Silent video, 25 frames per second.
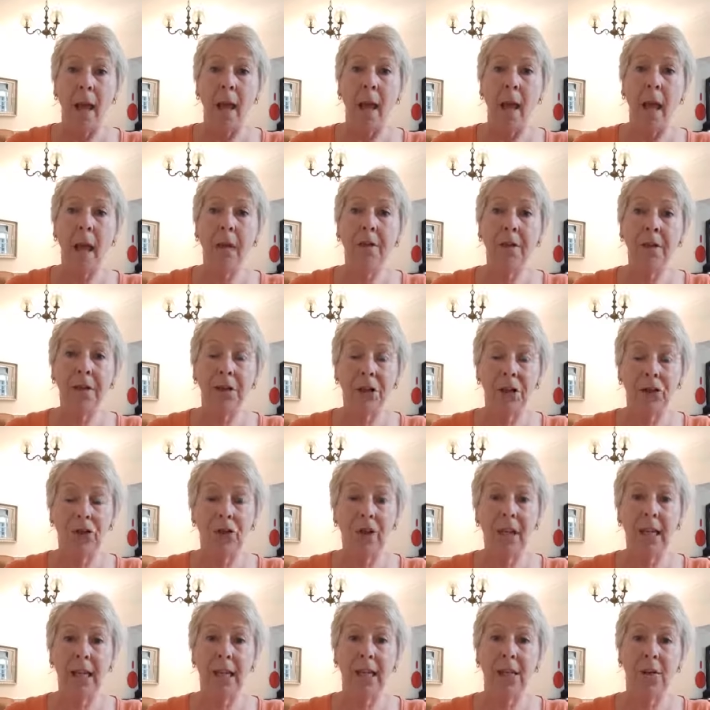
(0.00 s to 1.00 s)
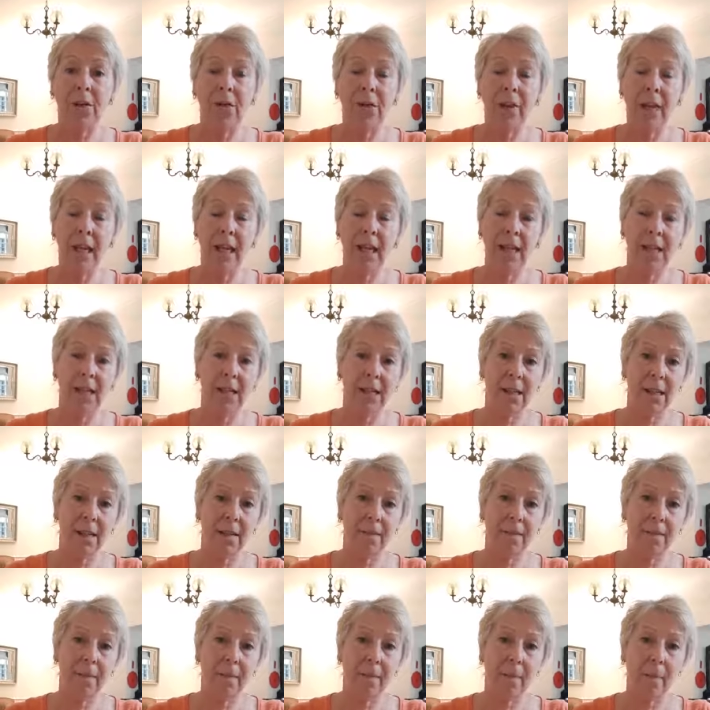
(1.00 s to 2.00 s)
in the stress phase.
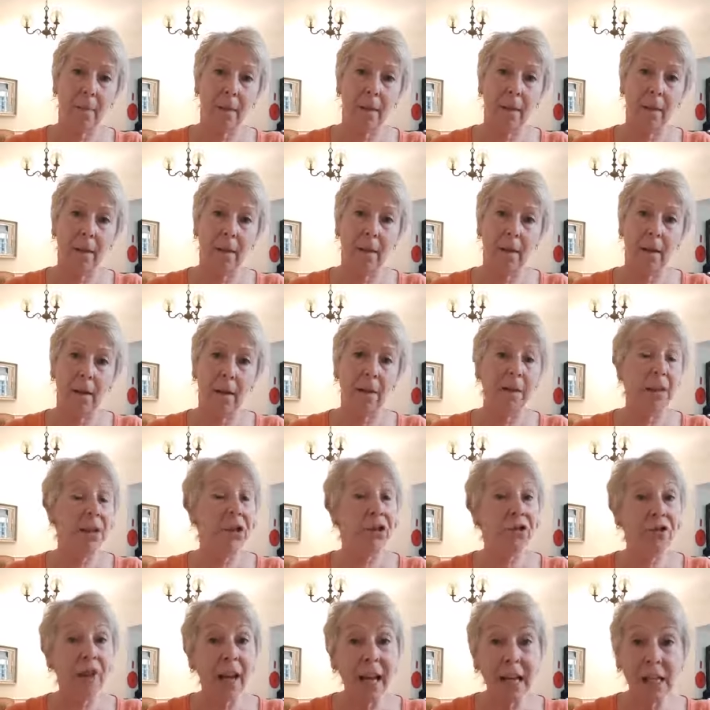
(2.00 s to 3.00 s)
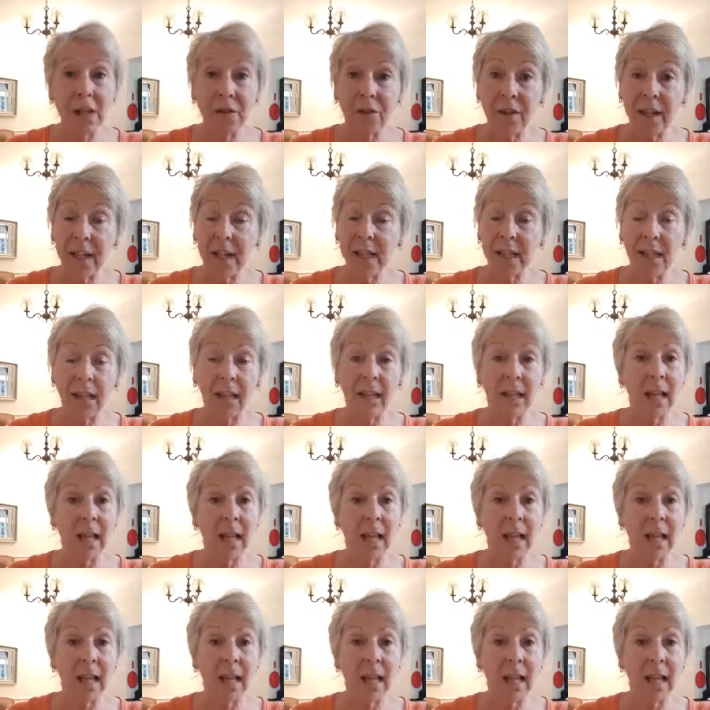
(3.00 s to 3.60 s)
And the stress phase can